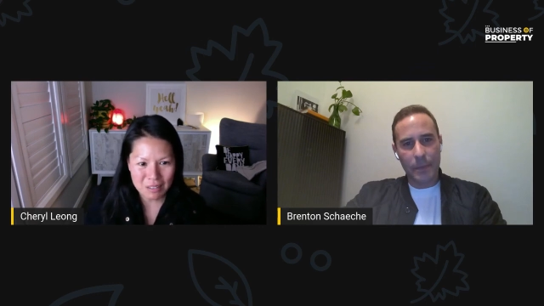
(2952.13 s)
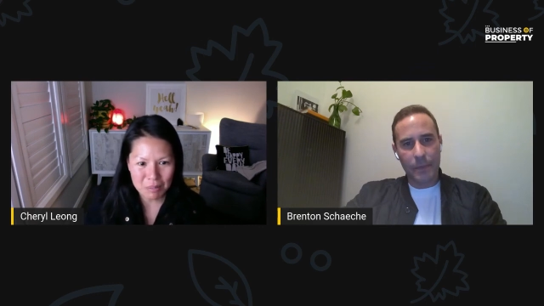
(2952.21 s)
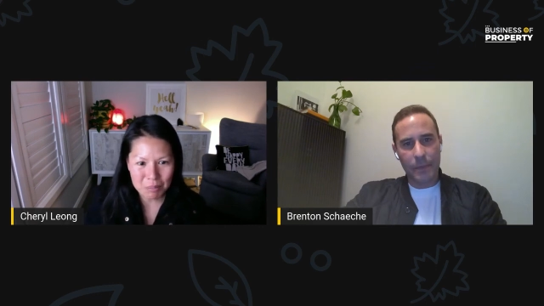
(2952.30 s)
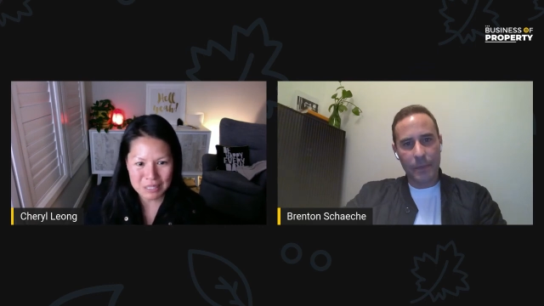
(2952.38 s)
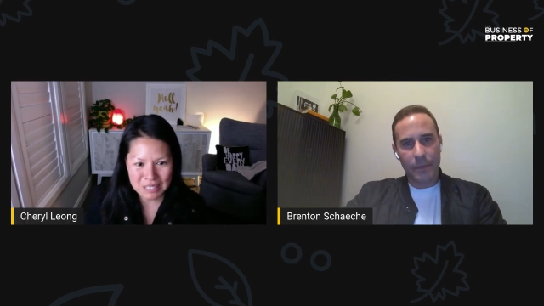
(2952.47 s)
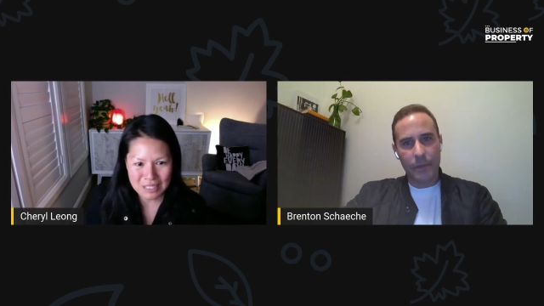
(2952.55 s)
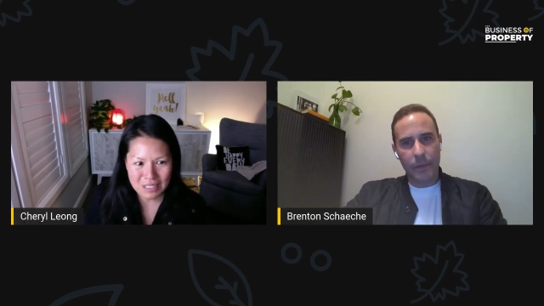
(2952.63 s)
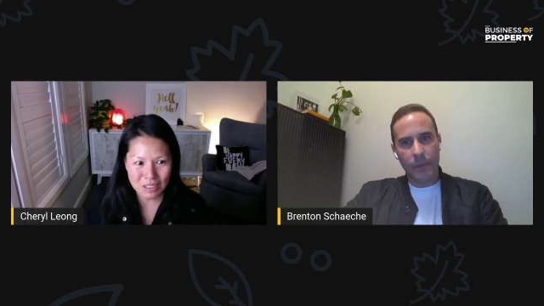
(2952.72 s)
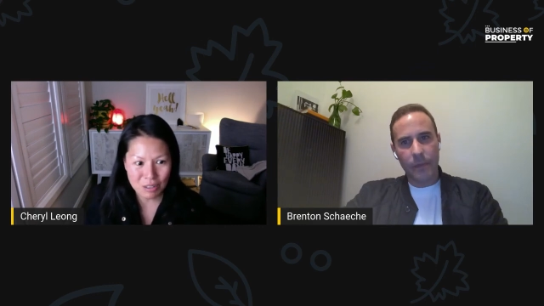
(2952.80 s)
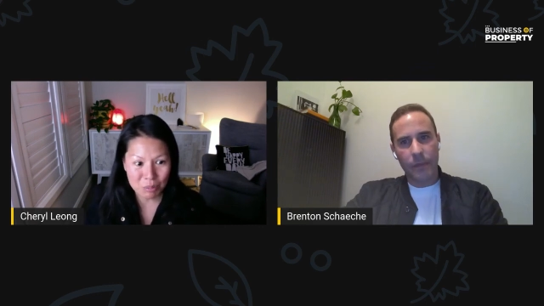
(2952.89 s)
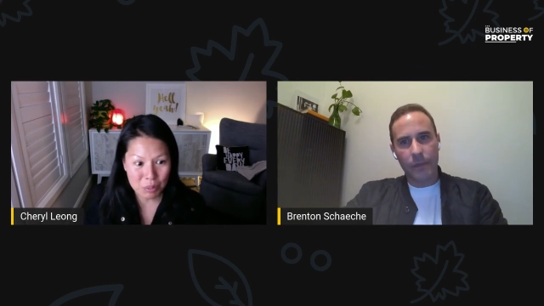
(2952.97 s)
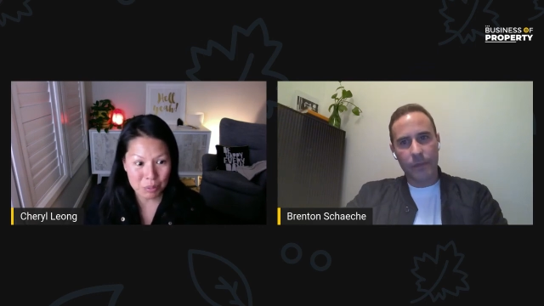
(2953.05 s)
Speaker 1: The Business
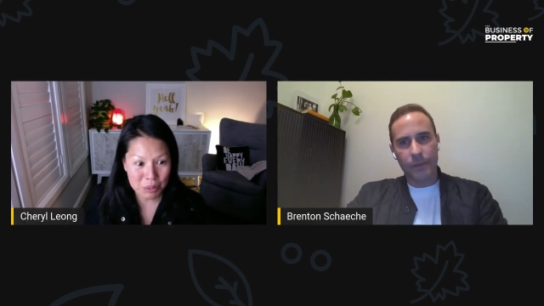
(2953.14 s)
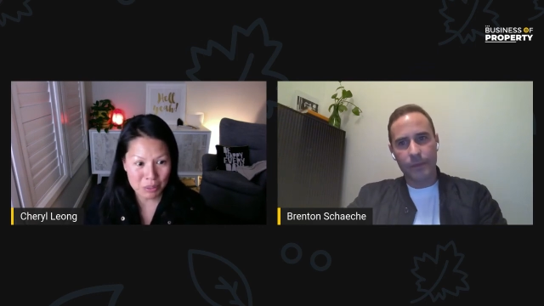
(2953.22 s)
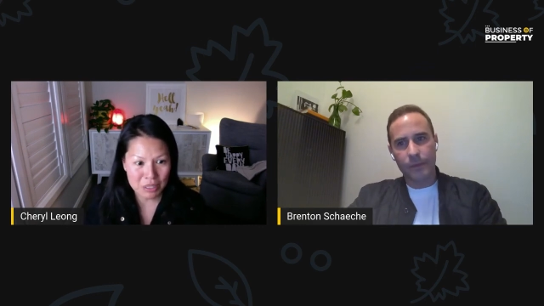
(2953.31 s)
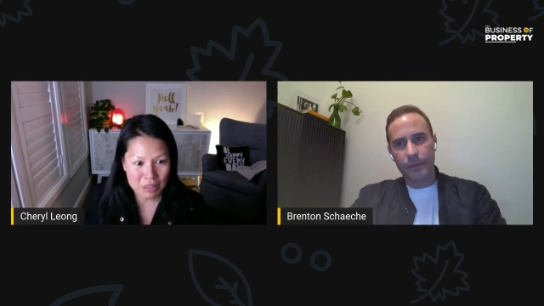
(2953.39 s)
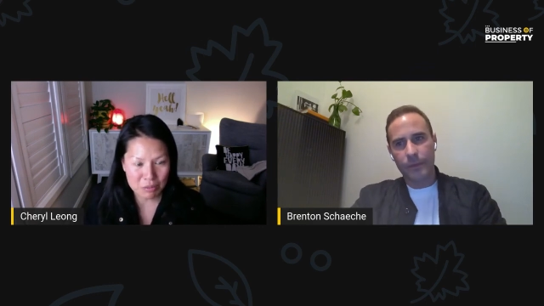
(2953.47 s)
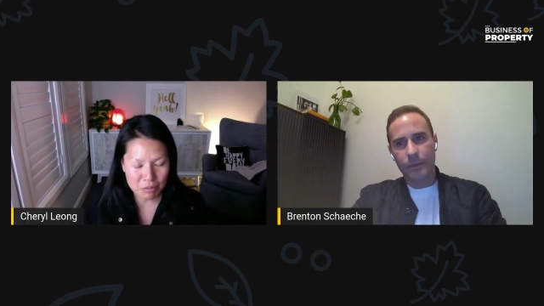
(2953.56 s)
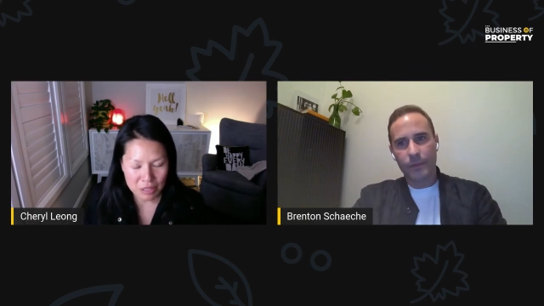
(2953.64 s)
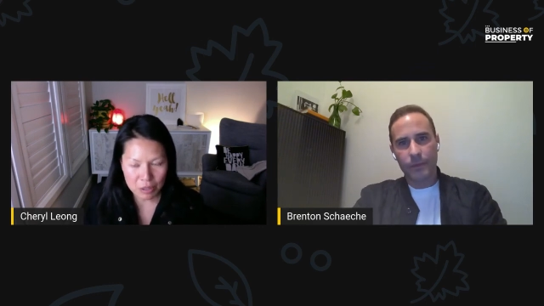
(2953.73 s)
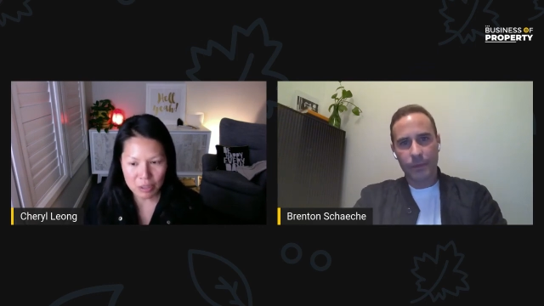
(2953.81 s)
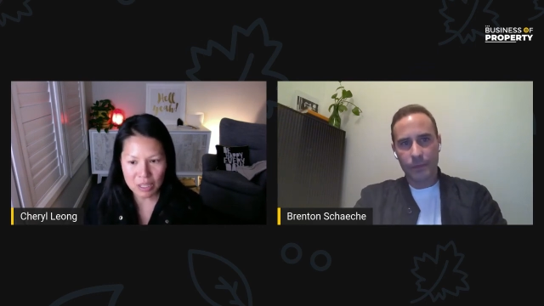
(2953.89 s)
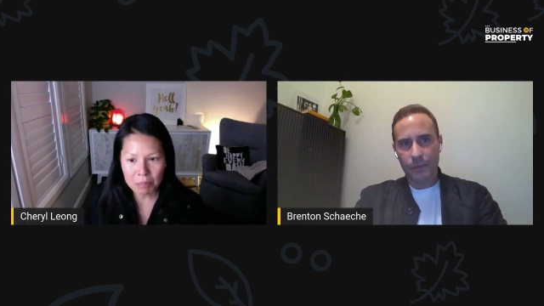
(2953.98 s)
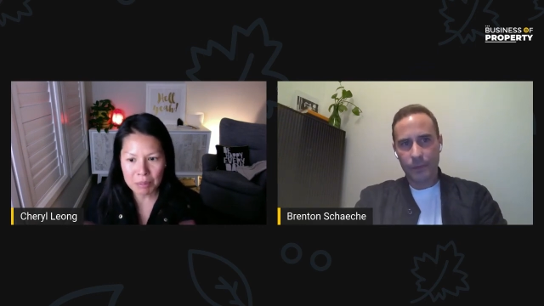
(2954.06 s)
of Property, where you can find
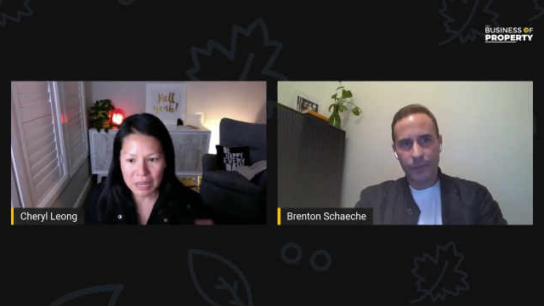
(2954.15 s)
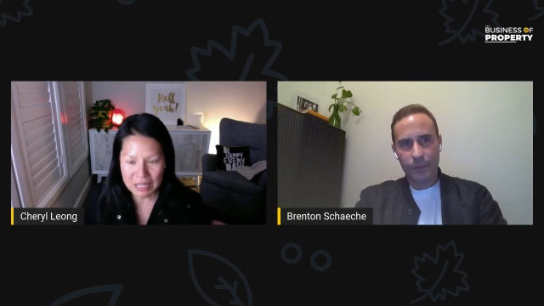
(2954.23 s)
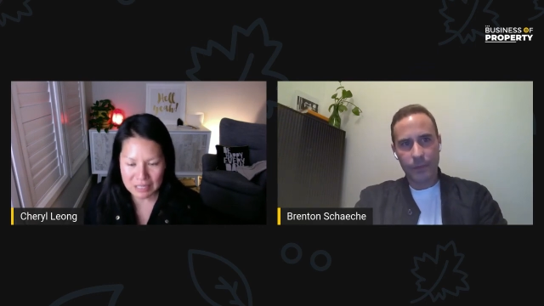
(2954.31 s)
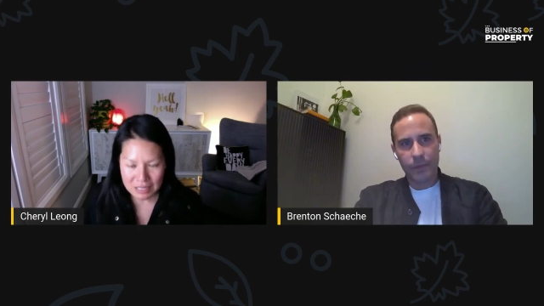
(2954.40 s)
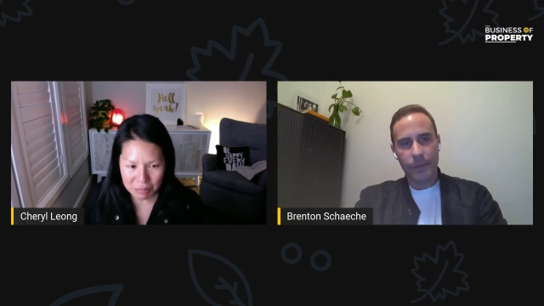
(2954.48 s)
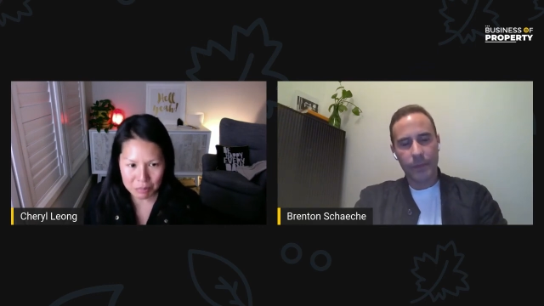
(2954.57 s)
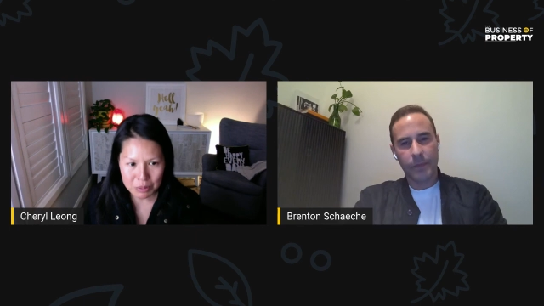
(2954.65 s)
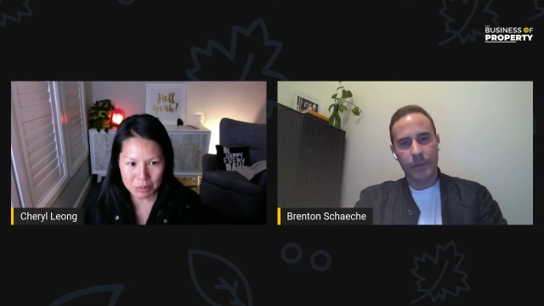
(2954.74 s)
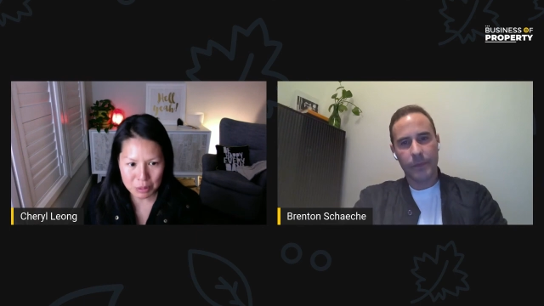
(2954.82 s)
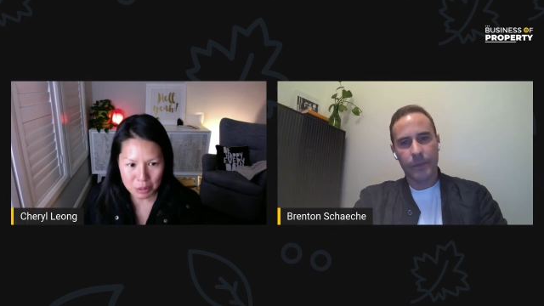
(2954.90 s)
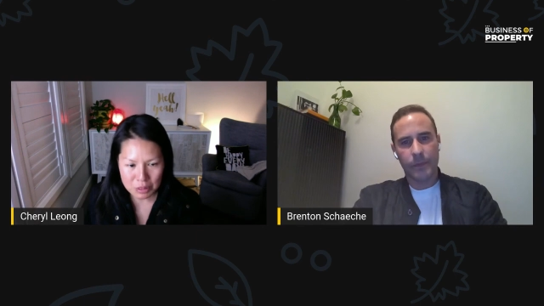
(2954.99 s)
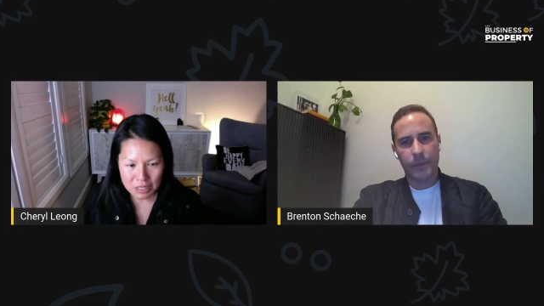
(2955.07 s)
all our past
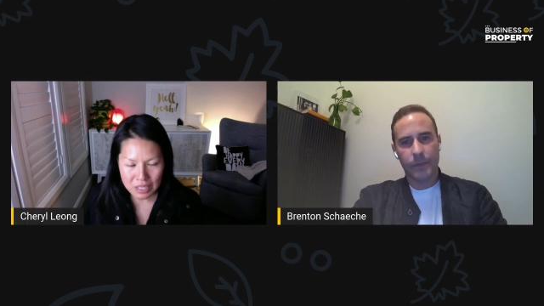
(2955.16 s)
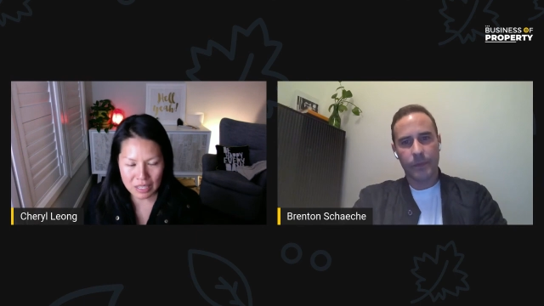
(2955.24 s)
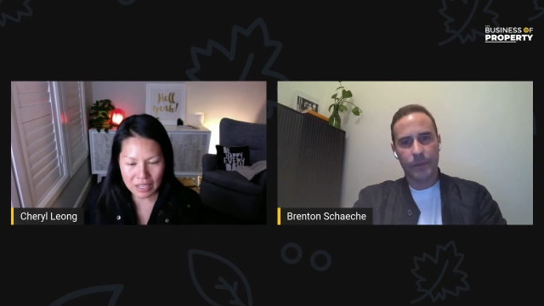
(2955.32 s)
episodes